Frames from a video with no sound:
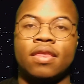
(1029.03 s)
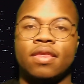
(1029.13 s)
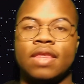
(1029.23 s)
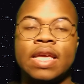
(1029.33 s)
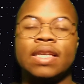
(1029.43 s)

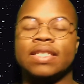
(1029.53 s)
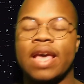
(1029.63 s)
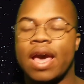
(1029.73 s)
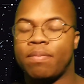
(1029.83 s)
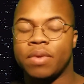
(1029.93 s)
Things
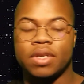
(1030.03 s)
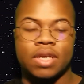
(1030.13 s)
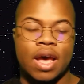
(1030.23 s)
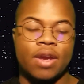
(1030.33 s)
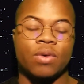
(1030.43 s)
happened.
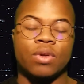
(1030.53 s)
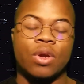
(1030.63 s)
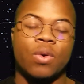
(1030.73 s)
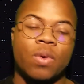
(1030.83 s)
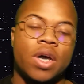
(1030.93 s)
I don't know
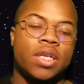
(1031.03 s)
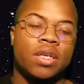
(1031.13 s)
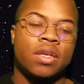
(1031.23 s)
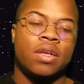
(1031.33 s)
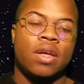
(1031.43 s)
what.
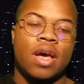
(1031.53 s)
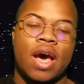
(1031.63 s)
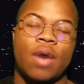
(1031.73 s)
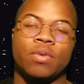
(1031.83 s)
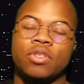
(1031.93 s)

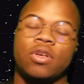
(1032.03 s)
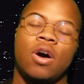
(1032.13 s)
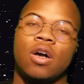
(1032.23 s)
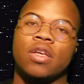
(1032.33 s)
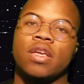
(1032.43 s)
I was
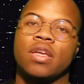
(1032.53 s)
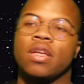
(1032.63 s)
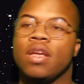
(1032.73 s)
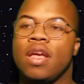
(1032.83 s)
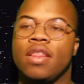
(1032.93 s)
talking,
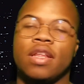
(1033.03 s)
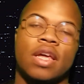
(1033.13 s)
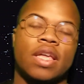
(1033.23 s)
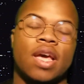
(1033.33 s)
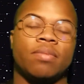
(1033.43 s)
and then I
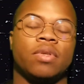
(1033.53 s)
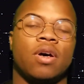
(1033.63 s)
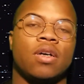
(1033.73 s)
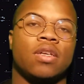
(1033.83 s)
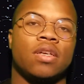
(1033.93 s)
kept
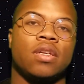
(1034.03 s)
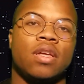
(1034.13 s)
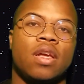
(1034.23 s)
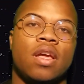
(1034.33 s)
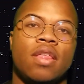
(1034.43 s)
talking,
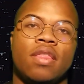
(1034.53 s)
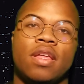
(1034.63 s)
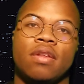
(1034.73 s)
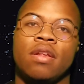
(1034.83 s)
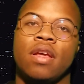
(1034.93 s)
and
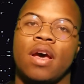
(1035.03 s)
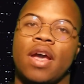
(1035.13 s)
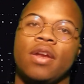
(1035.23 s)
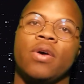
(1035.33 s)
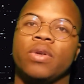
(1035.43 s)
then I
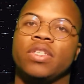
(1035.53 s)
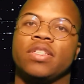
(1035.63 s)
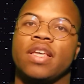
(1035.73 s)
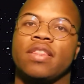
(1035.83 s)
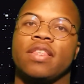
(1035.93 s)
noticed
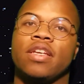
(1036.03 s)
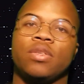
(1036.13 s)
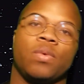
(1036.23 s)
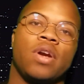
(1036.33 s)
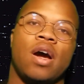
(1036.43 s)
that things
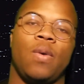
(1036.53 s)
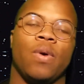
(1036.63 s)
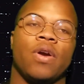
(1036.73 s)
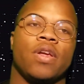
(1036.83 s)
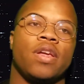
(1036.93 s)
were not
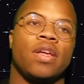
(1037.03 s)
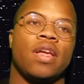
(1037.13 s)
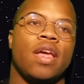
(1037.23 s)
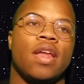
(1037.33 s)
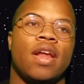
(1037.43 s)
working,
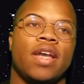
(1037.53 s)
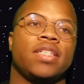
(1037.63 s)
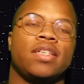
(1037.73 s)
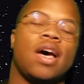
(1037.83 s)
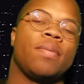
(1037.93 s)
and I
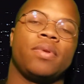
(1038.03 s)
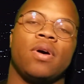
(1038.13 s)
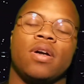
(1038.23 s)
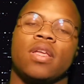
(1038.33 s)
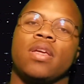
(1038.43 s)
stopped
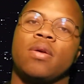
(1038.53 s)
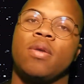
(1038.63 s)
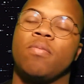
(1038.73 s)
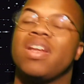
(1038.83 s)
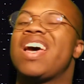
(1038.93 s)
talking.
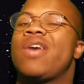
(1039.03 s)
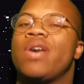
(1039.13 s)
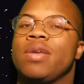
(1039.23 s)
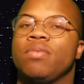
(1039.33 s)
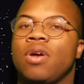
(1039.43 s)
But now I
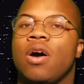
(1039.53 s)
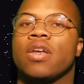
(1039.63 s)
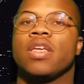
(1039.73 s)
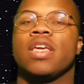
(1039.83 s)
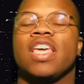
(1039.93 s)
am
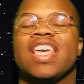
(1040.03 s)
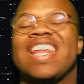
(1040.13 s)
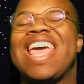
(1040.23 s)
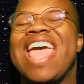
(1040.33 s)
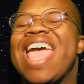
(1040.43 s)
talking again,
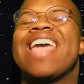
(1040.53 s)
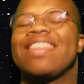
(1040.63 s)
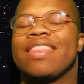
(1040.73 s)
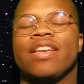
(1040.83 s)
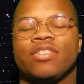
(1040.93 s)
and
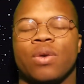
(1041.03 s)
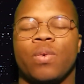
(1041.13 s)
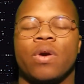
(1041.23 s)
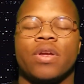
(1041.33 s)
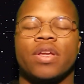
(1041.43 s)
things are
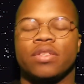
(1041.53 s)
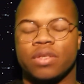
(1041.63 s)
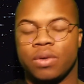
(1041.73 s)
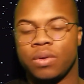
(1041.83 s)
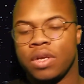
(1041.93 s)
working,
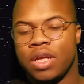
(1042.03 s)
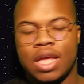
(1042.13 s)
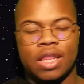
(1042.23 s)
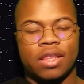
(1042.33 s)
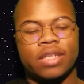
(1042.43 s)
so
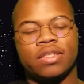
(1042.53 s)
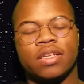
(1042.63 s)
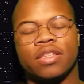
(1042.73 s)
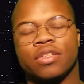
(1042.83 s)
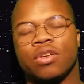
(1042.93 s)
let's
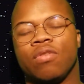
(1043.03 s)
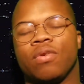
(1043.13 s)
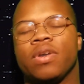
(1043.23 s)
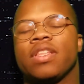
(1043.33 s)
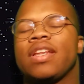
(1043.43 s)
get this over
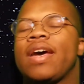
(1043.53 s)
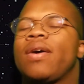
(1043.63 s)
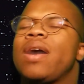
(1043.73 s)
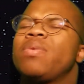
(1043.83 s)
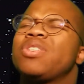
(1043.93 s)
with. Now,
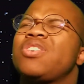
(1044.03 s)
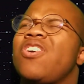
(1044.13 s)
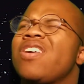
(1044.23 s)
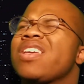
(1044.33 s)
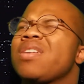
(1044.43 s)
I was
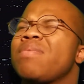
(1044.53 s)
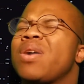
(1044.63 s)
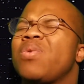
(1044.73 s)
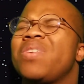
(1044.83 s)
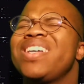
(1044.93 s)
talking about
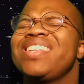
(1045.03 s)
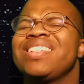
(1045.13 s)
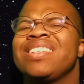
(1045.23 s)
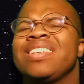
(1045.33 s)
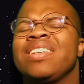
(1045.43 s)
what?
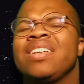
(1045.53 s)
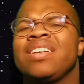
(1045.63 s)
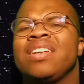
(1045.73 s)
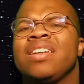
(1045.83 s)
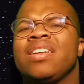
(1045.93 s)

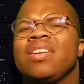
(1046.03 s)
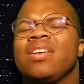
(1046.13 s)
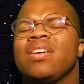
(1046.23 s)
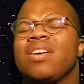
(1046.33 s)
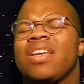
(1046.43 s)

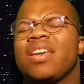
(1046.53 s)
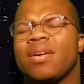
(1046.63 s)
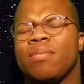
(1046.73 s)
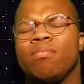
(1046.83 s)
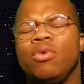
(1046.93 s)
Oh, yeah,
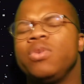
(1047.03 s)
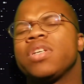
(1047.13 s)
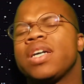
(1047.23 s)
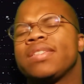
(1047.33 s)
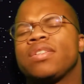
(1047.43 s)

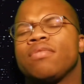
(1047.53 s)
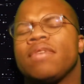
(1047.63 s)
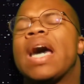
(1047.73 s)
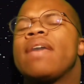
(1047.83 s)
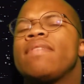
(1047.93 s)
Muzan
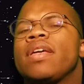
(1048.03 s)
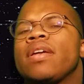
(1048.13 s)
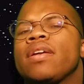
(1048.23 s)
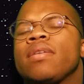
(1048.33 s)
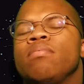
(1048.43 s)
surviving.
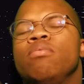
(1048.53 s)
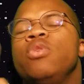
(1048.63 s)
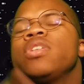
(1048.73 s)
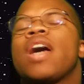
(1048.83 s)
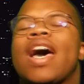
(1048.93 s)

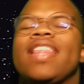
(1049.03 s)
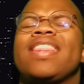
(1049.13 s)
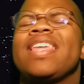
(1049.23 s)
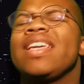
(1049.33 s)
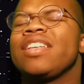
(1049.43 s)
I
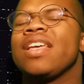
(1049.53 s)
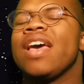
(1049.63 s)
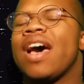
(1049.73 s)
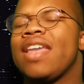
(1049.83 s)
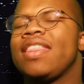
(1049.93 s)

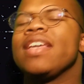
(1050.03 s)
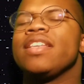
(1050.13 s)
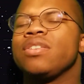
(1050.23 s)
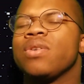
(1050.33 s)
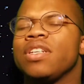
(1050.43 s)
think
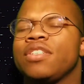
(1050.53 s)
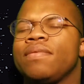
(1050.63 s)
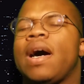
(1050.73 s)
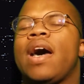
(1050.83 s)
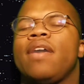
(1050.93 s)
he's gonna
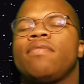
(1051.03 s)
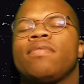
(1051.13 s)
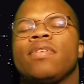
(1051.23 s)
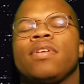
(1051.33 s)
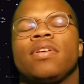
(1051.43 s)
survive
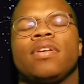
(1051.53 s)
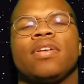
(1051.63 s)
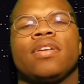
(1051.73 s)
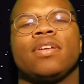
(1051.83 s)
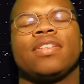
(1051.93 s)

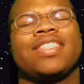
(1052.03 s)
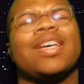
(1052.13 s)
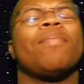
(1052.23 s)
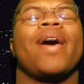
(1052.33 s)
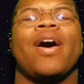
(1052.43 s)

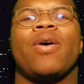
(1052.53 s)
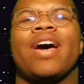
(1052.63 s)
somehow.